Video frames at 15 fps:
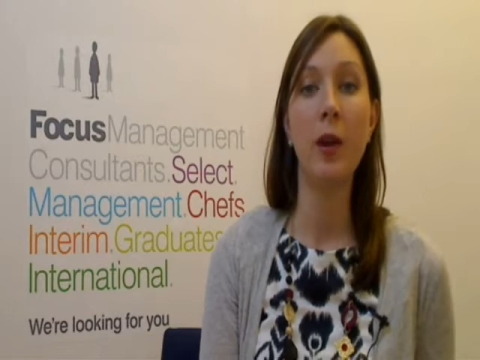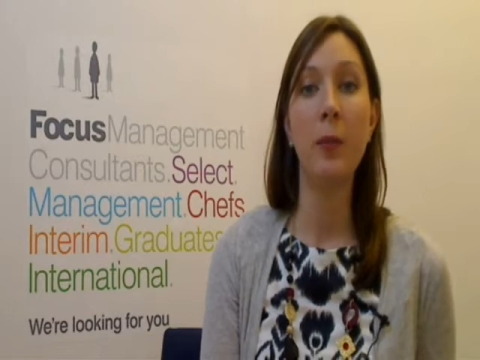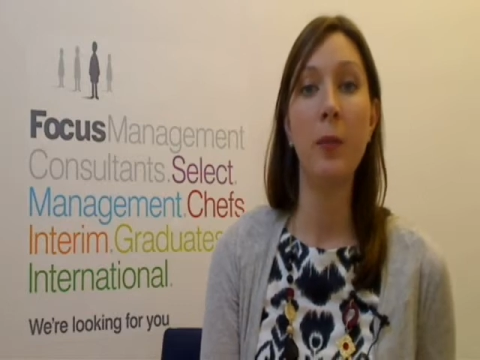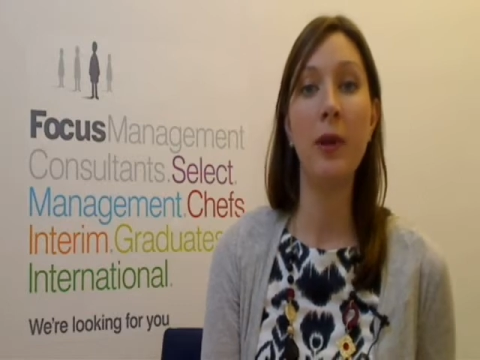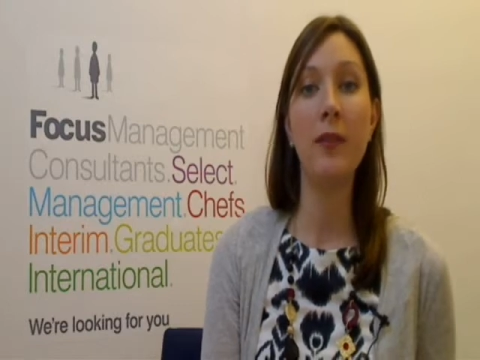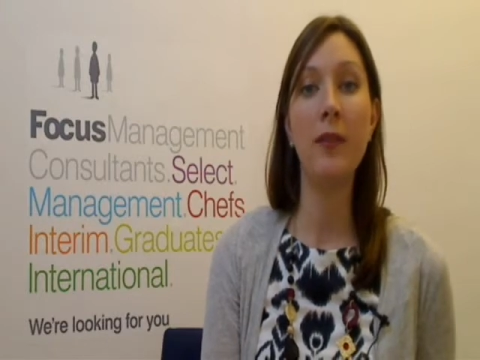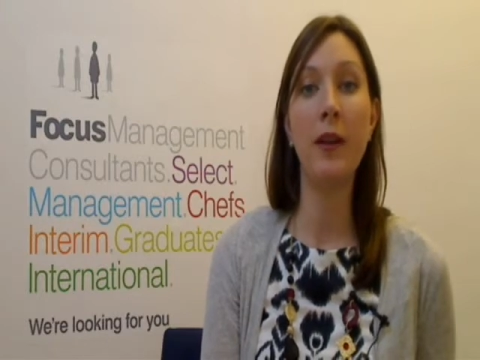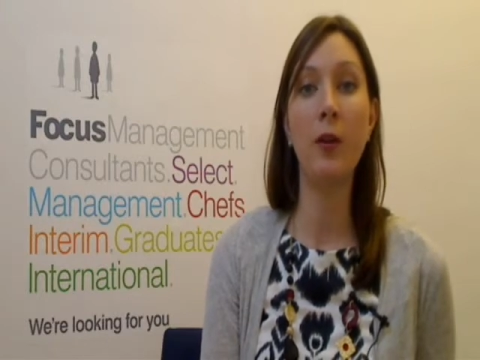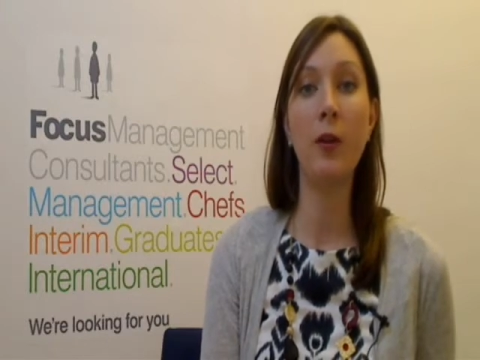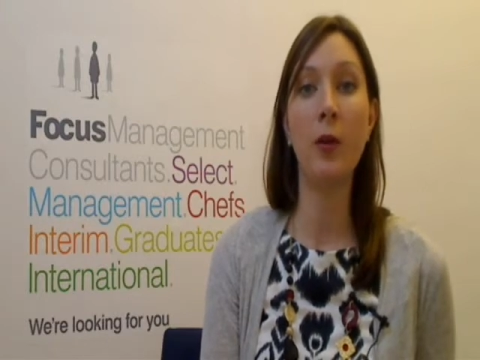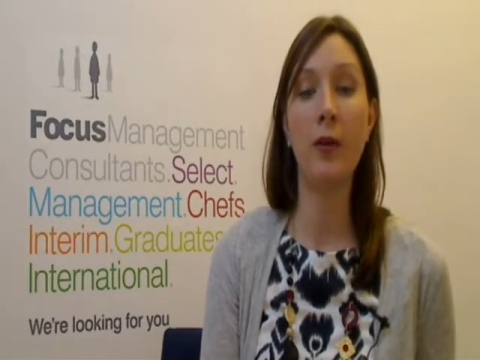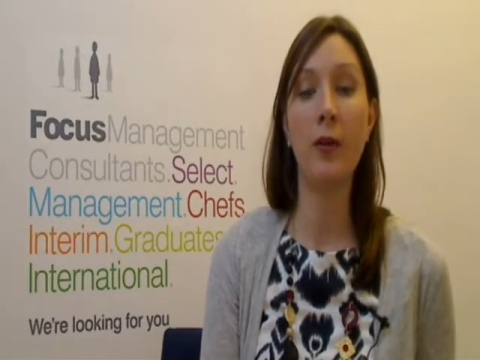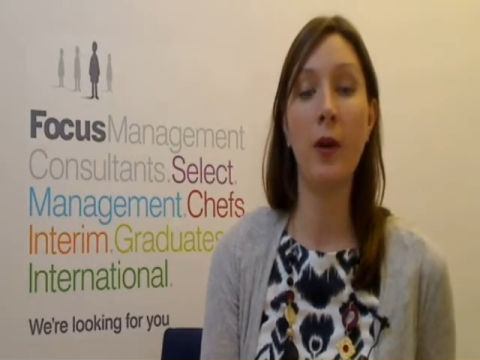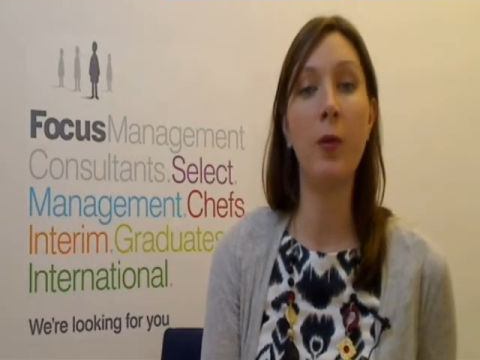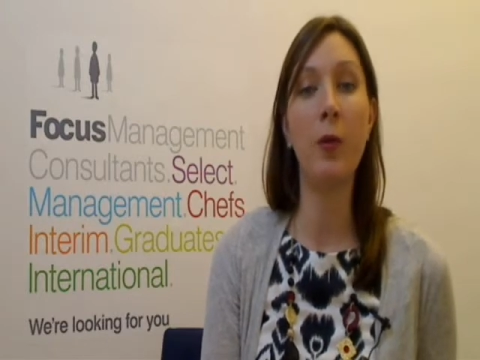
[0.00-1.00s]
Please get in
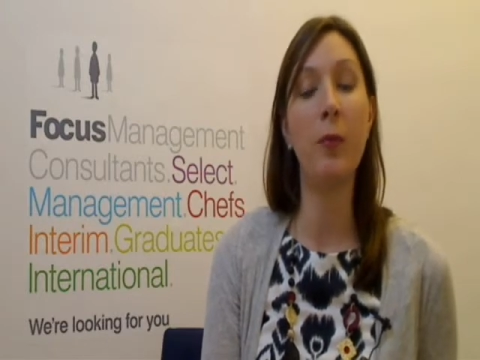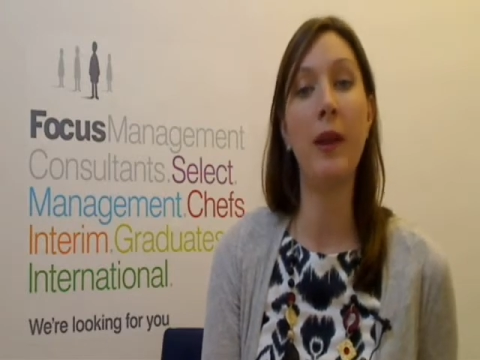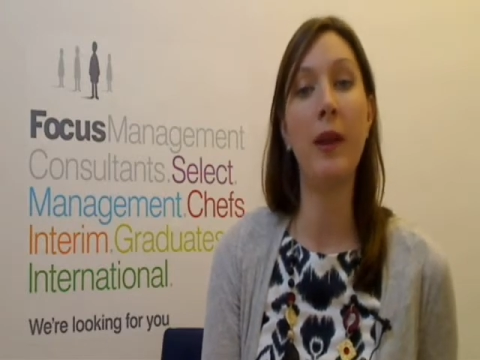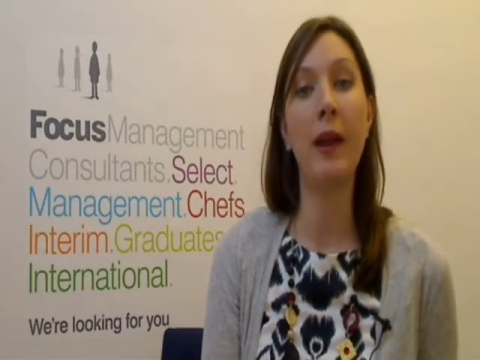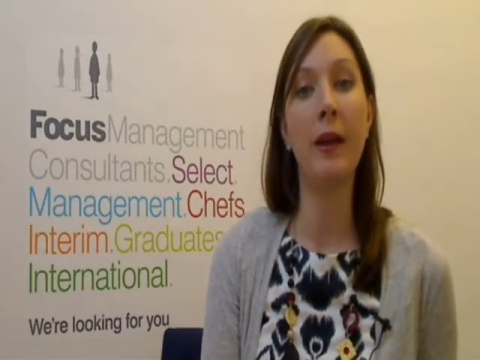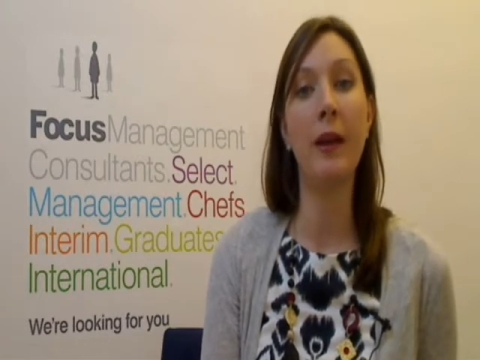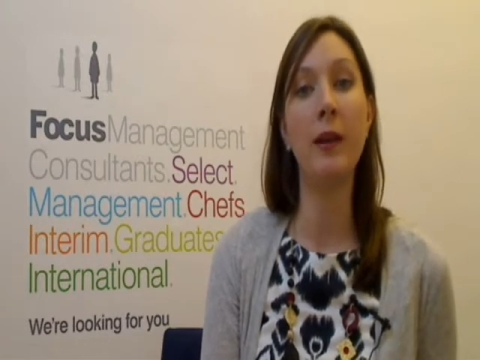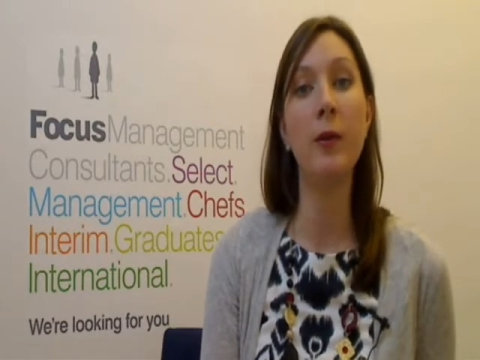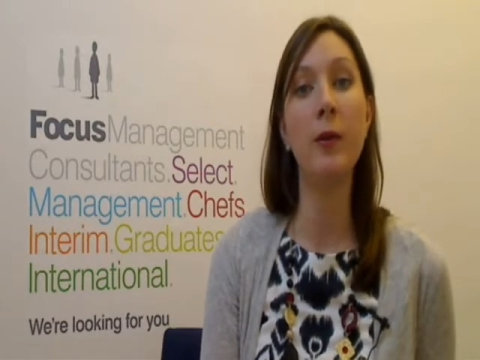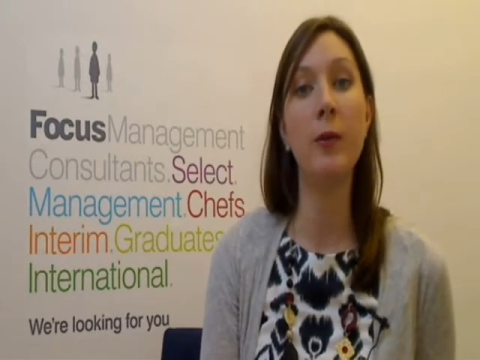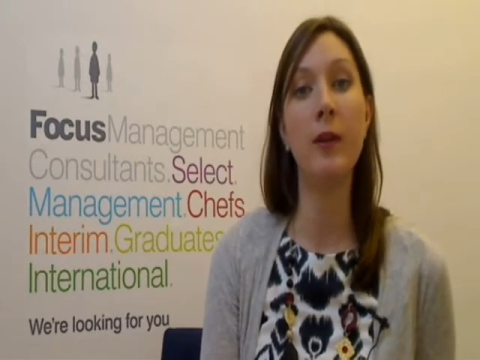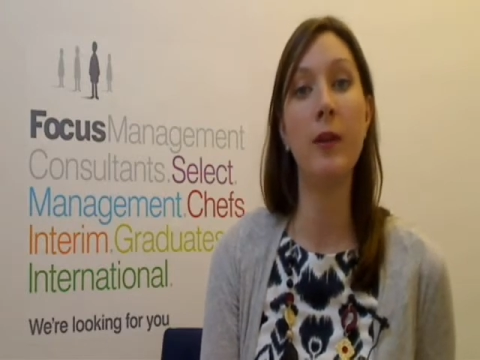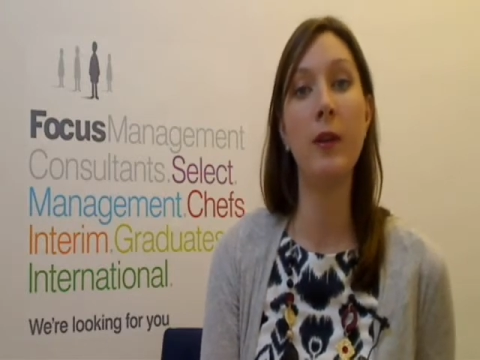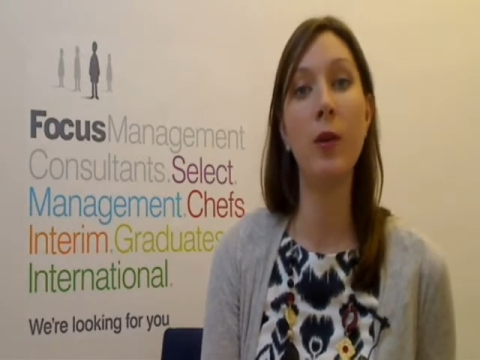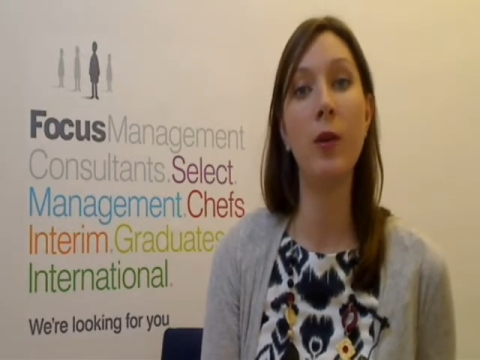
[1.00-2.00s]
contact with me at
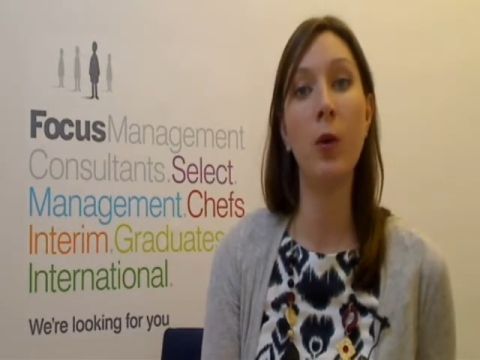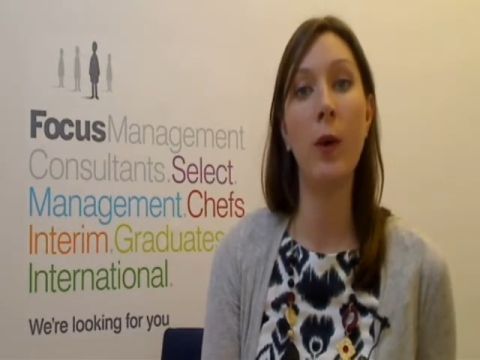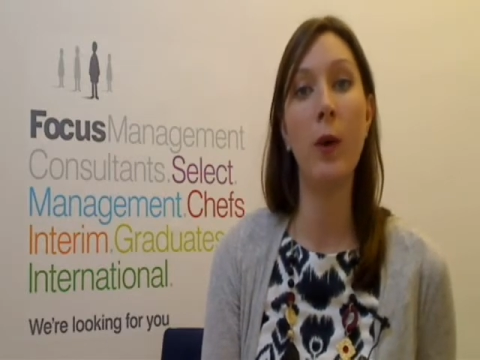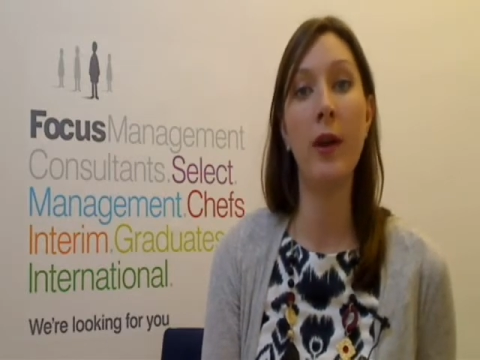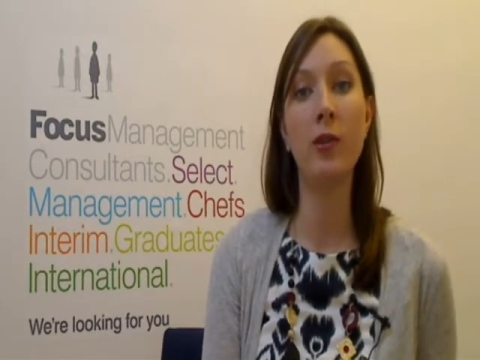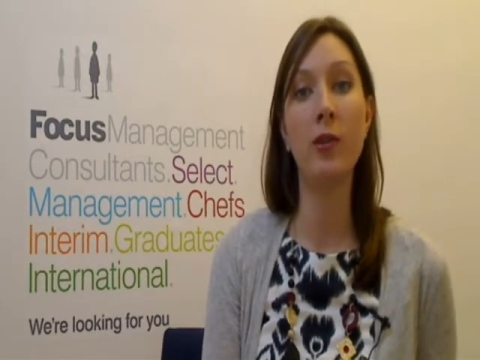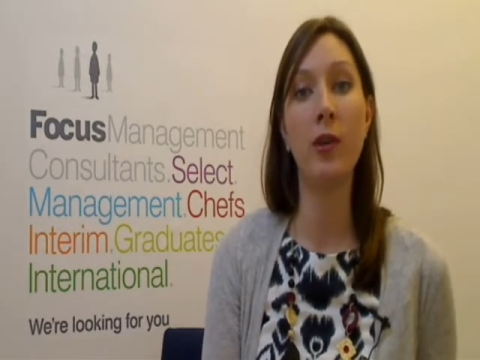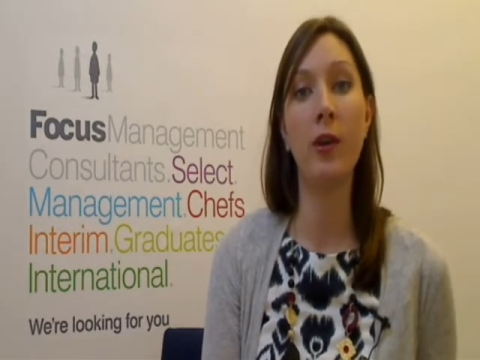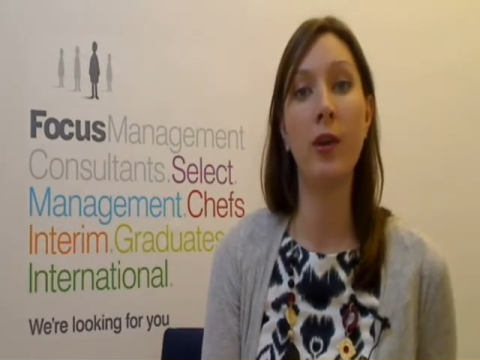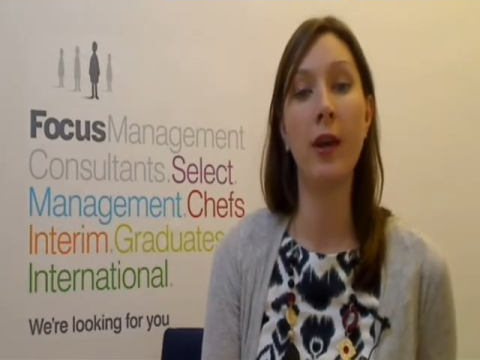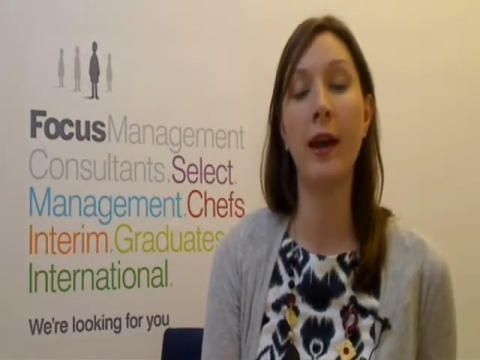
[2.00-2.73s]
lucy.wager